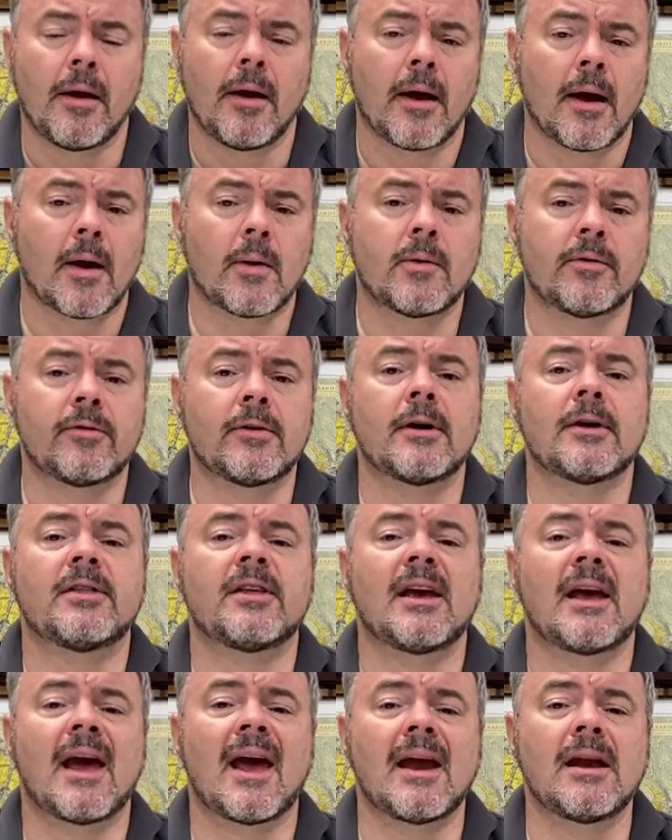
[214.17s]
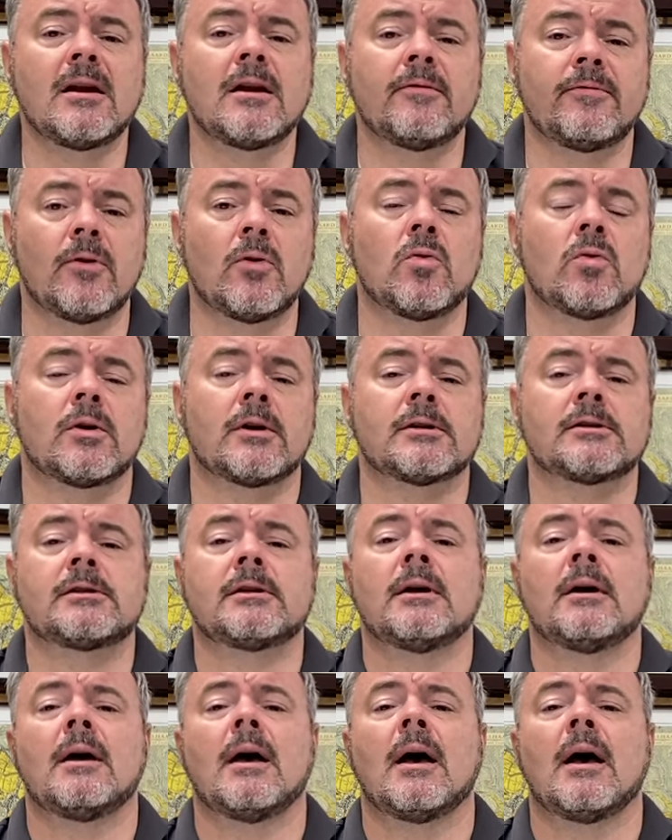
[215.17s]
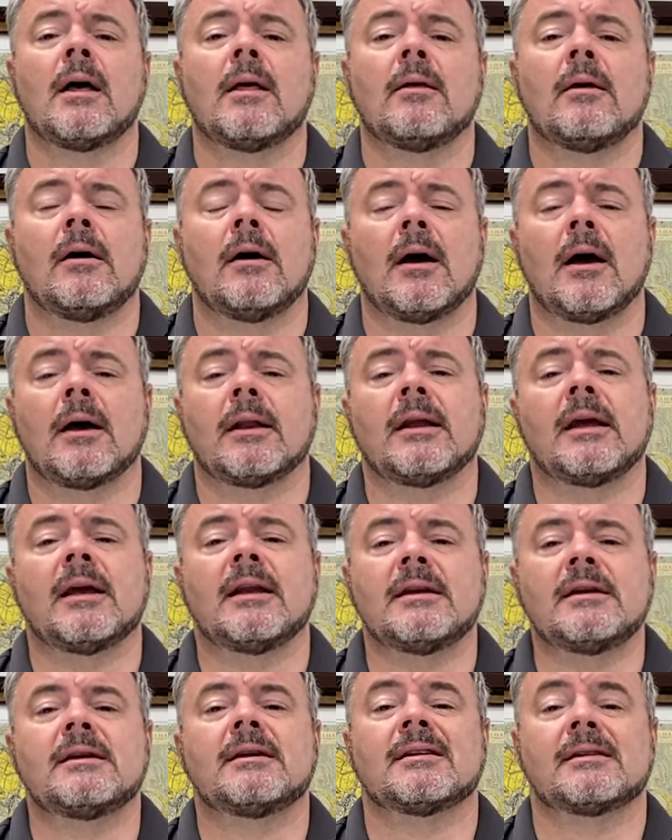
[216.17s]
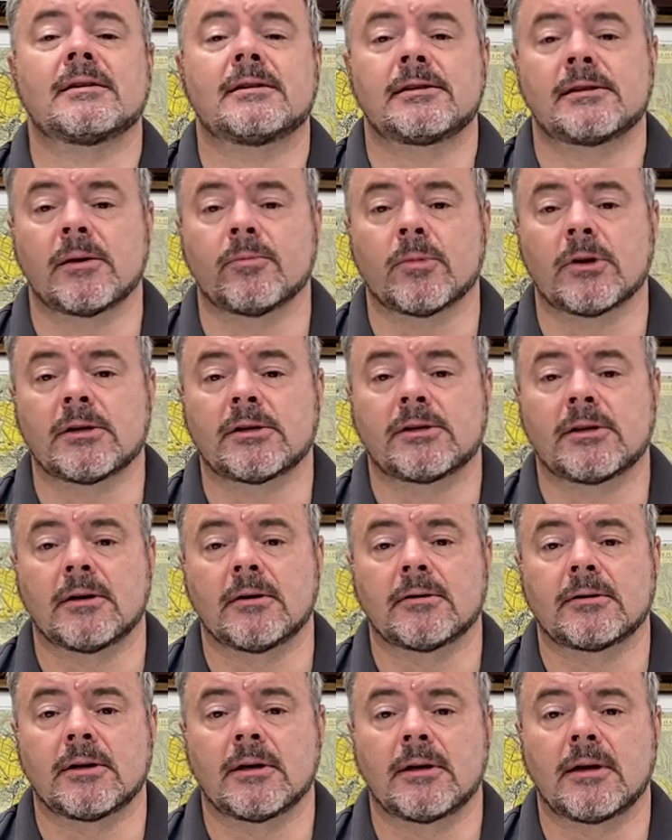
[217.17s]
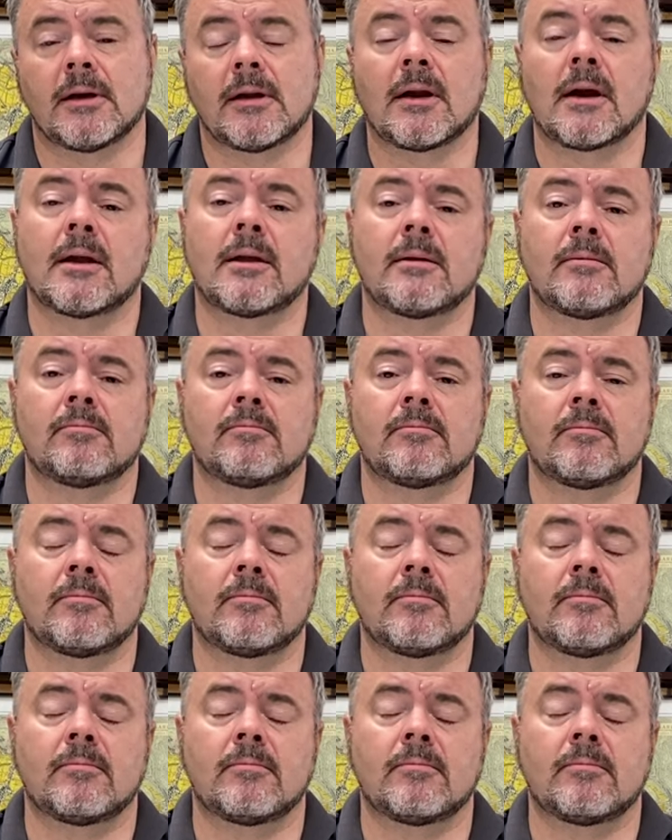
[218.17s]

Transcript: However, at the end of August, an Indian summer started and, and